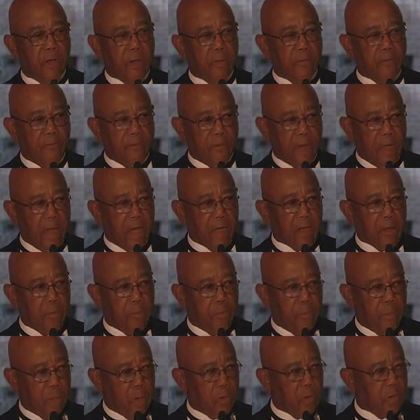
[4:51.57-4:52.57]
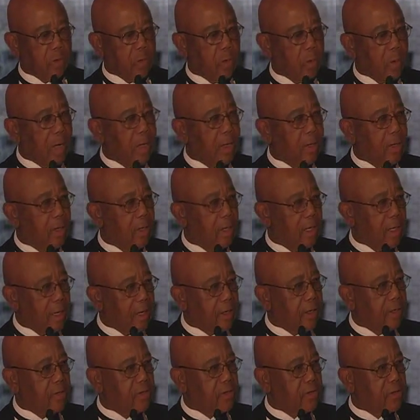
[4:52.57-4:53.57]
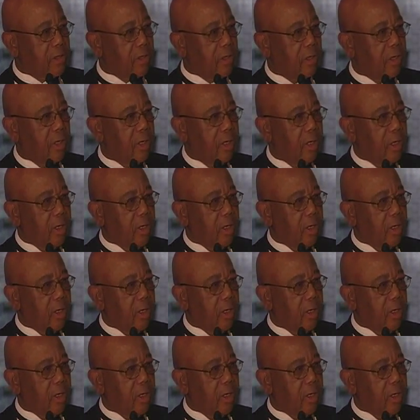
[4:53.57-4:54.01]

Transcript: in fact, built quite a legacy